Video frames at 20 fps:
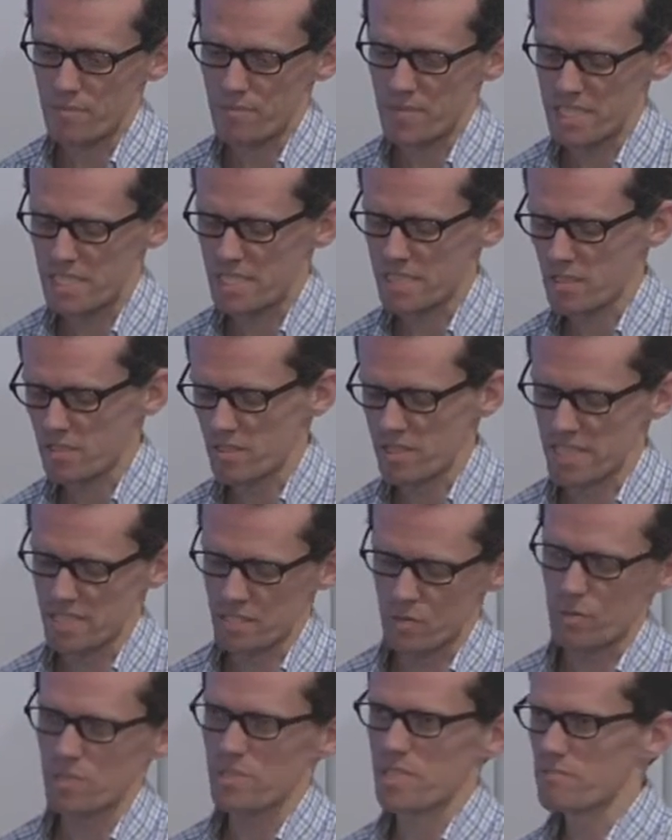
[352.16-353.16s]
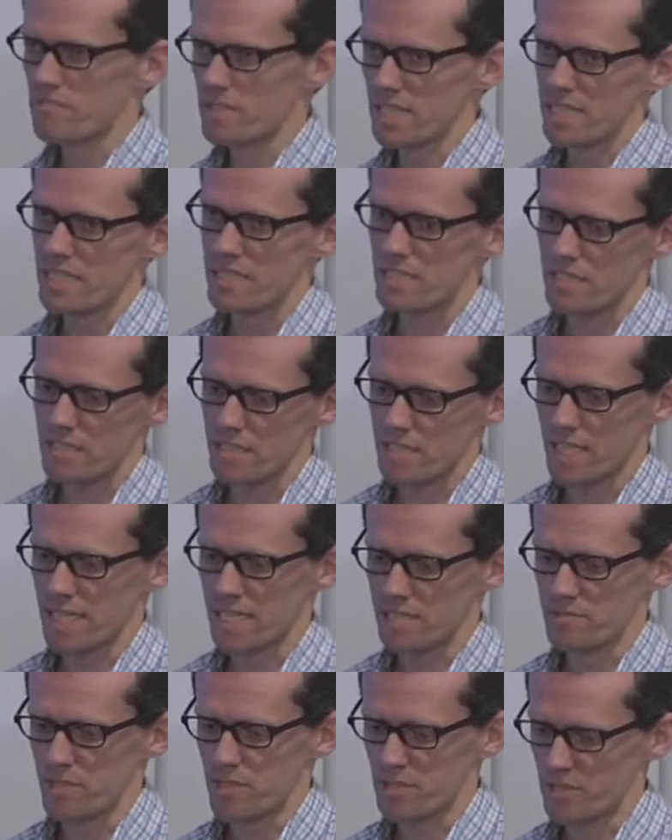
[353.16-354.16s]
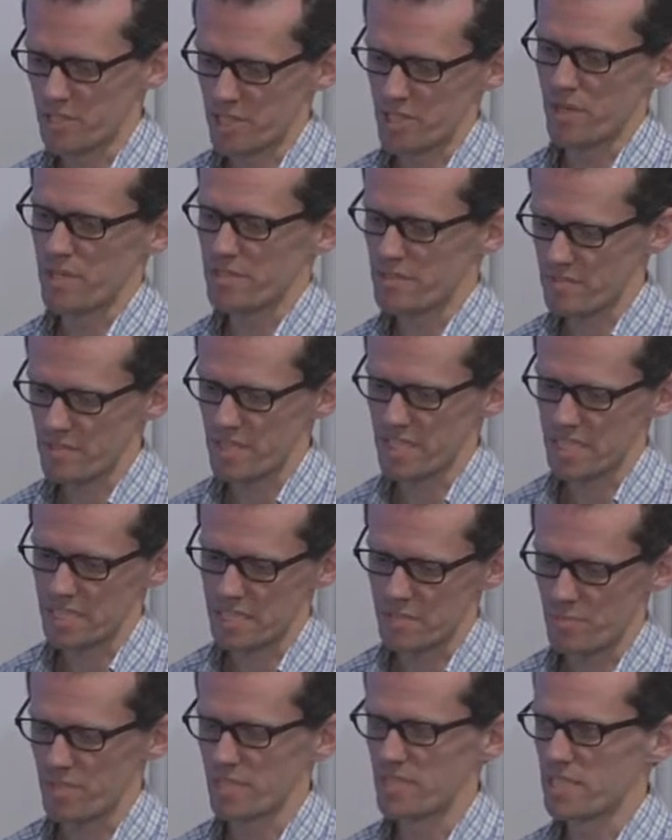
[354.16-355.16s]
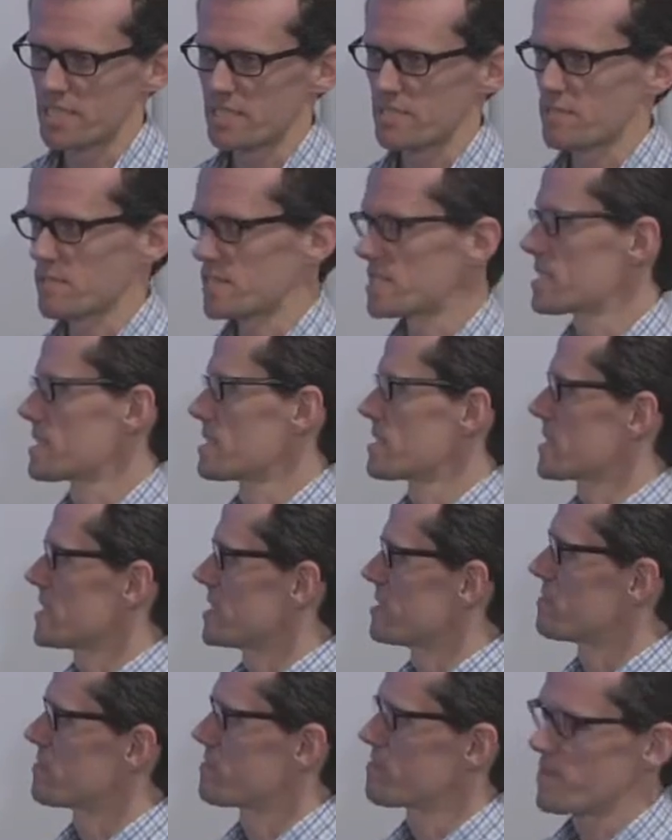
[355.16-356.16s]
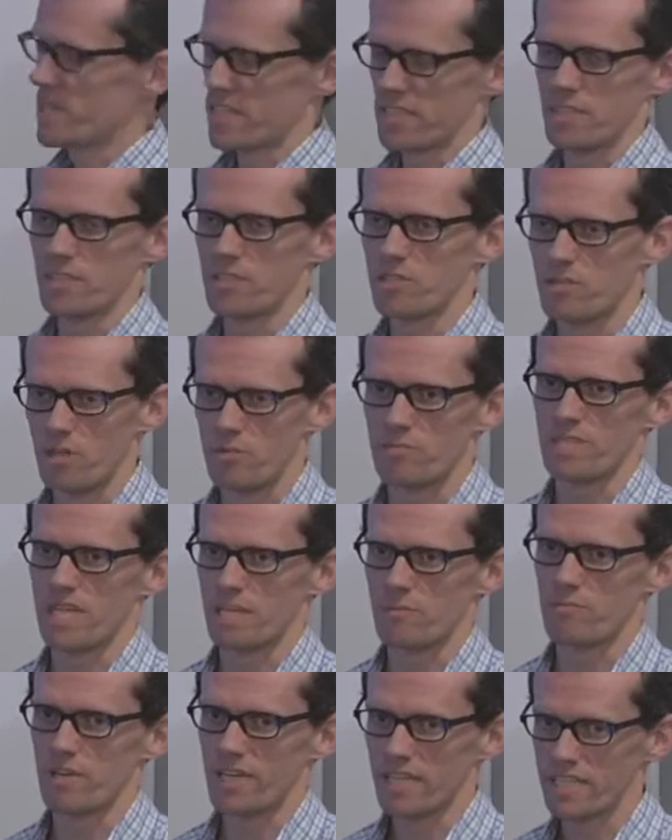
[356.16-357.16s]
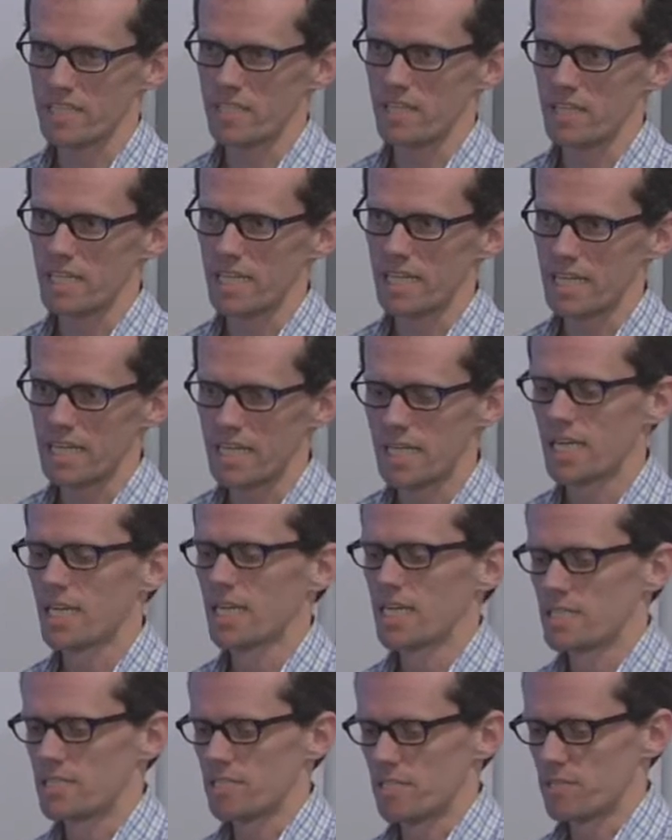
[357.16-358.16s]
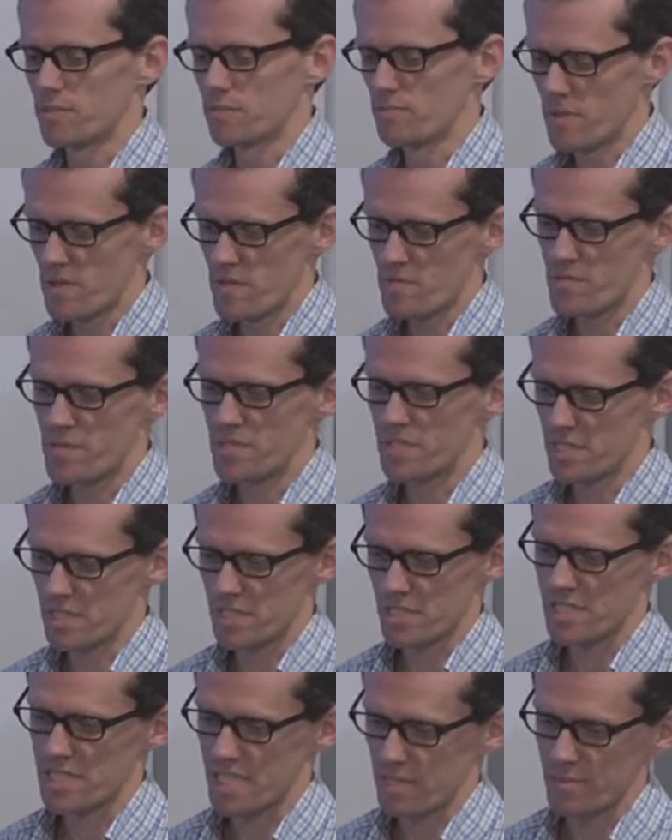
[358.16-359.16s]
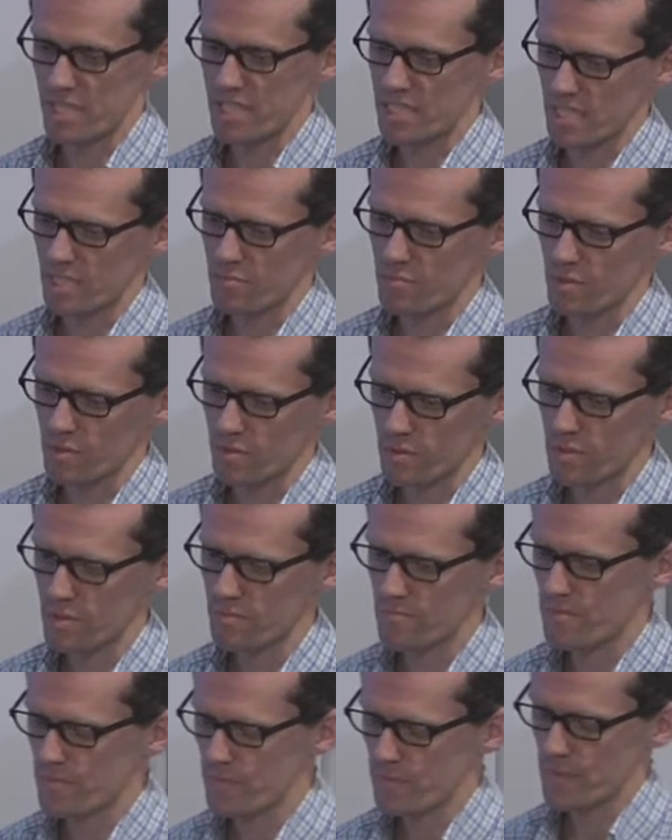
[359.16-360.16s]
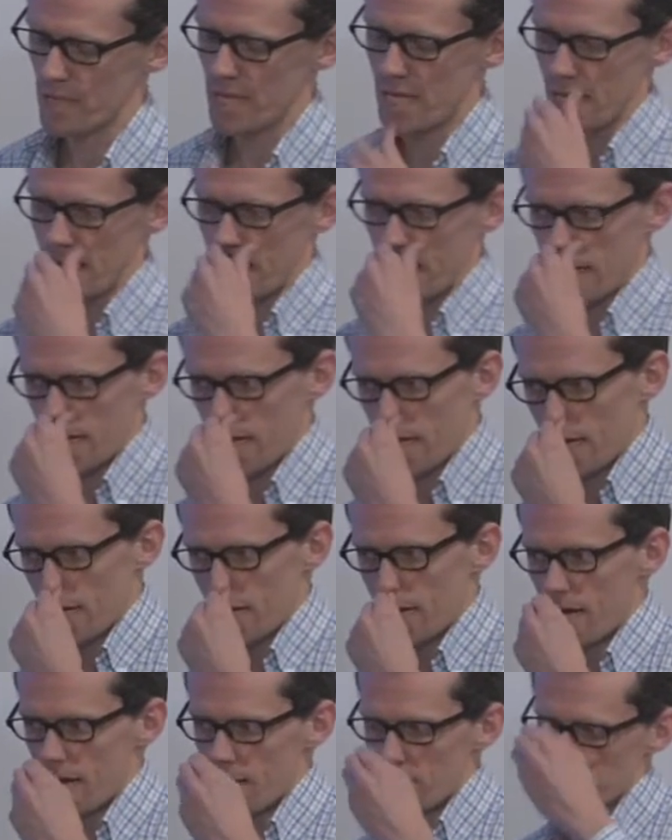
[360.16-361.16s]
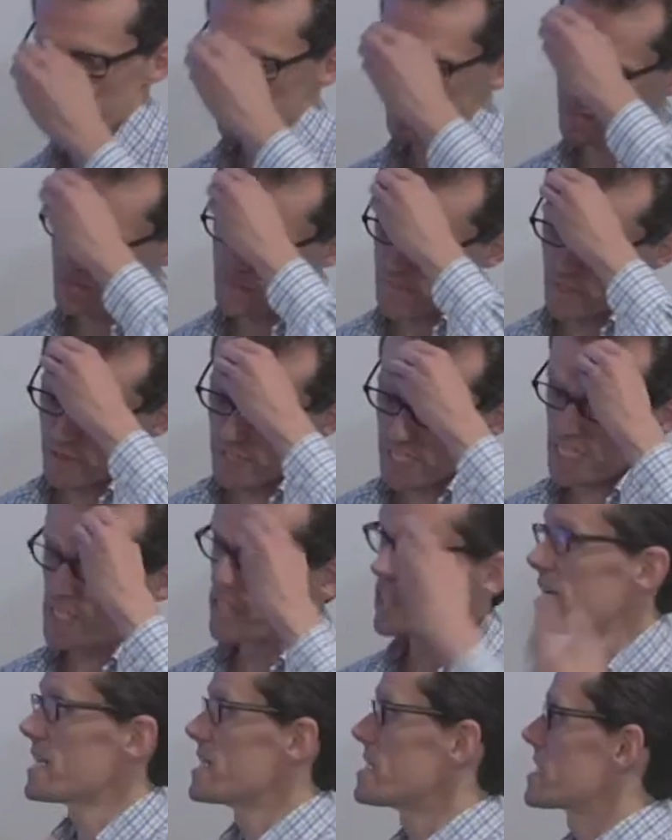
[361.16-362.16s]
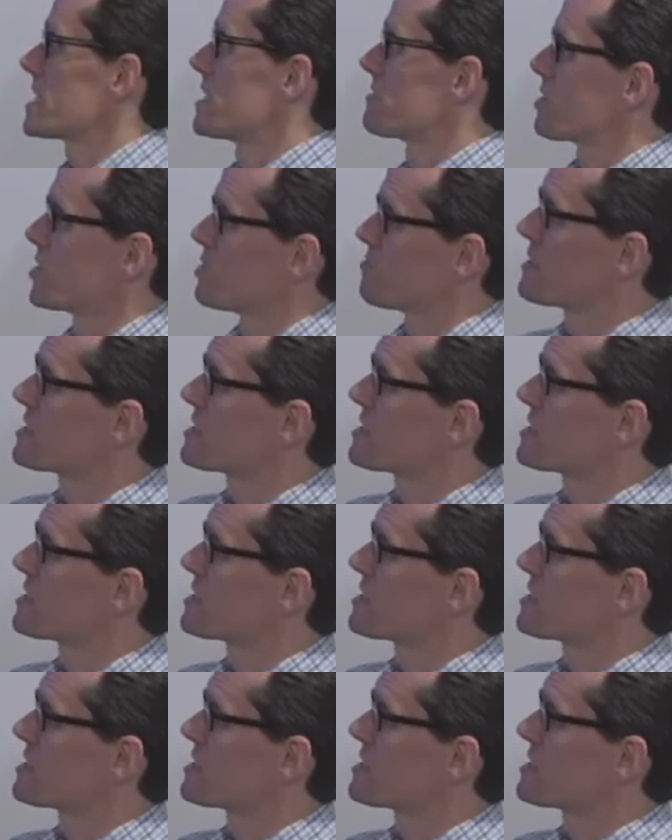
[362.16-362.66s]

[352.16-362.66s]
This is not an exhaustive list, and you can do other things, but this is kind of thing that crops up regularly. So these are just some examples. So in each case, I've got a